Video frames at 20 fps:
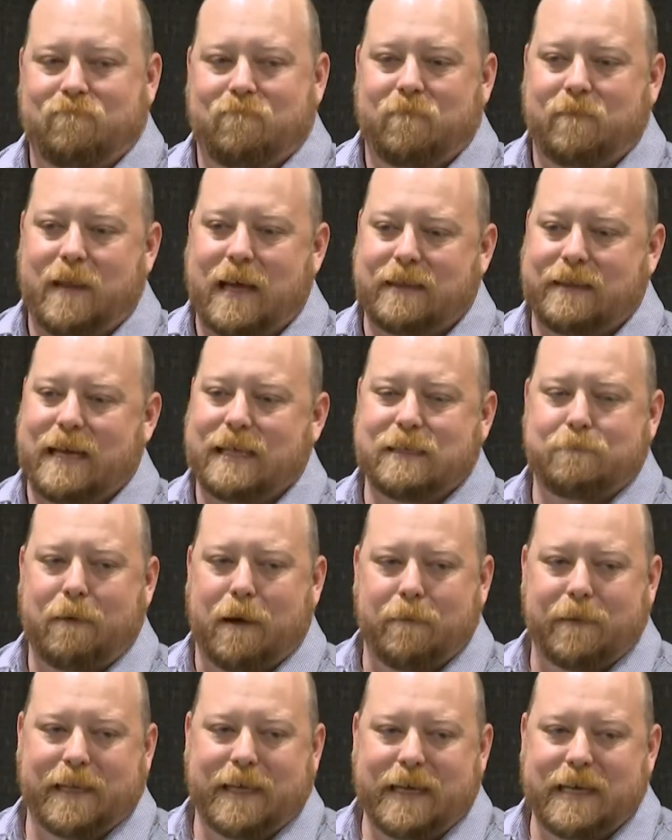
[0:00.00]
That's
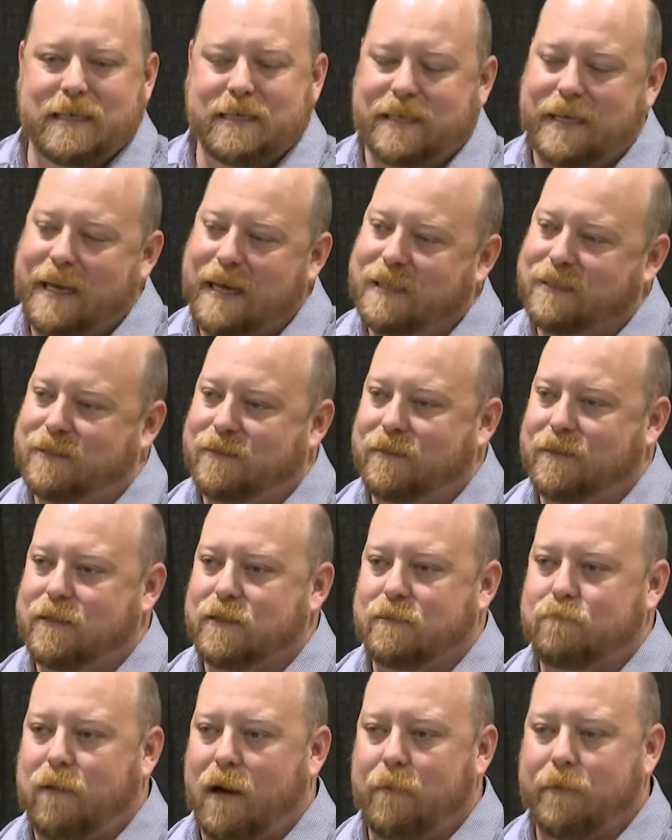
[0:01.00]
probably the easy answer.
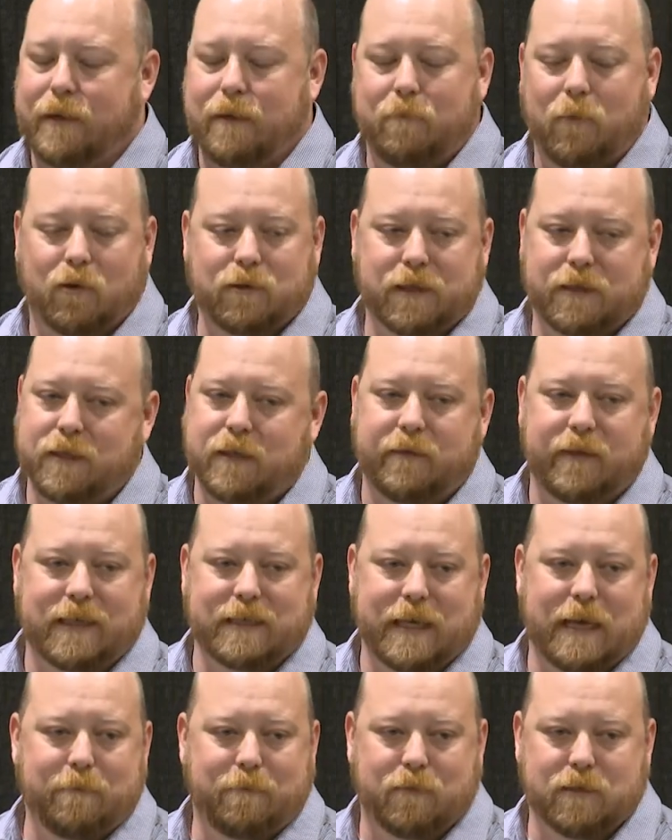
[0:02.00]
There's probably a multitude of
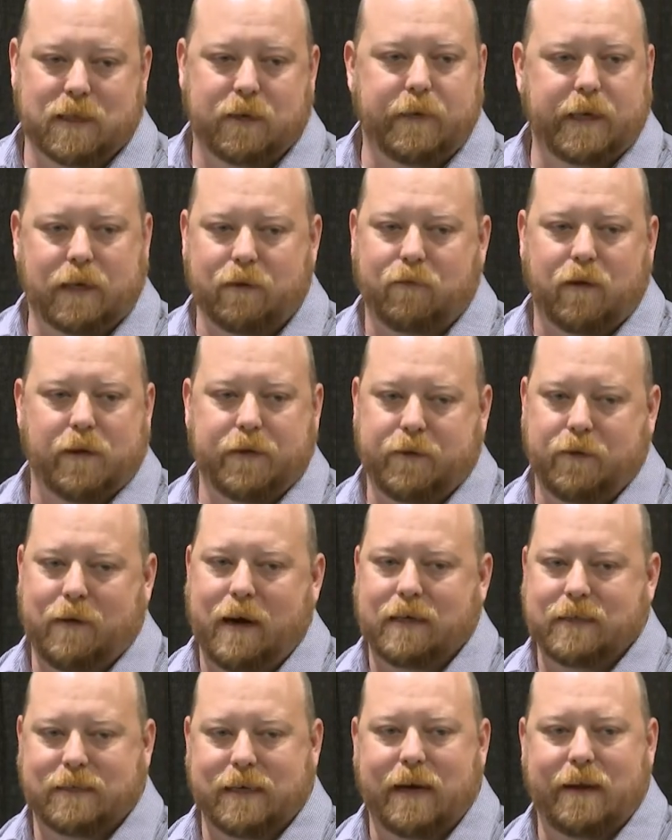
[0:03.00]
examples that we could run through
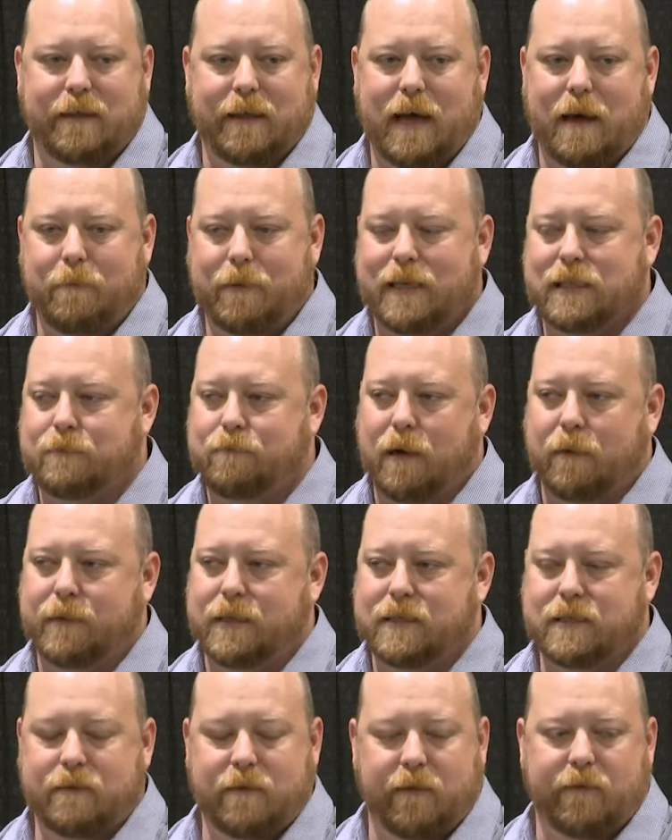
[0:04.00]
outside of that, but that's probably
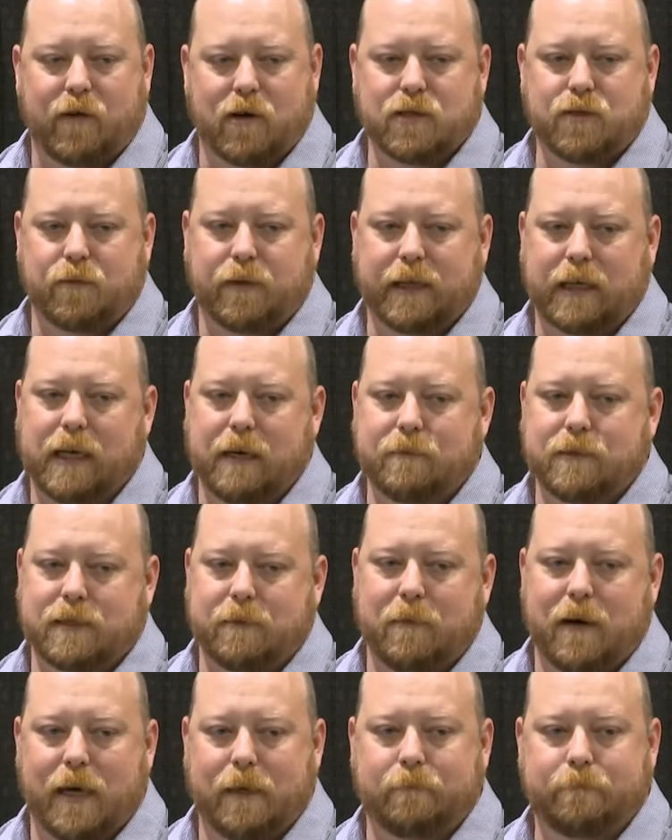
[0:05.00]
the first one that comes to
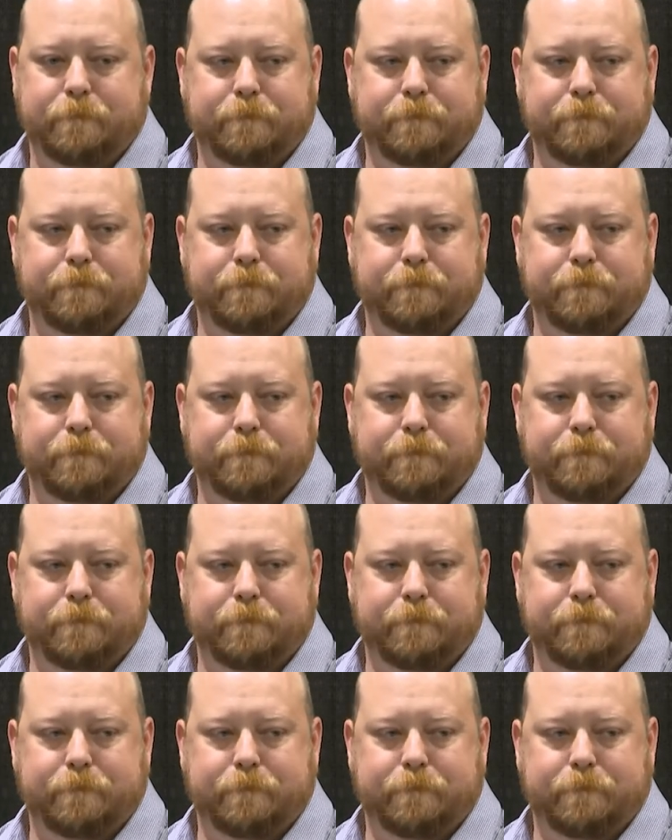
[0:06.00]
mind.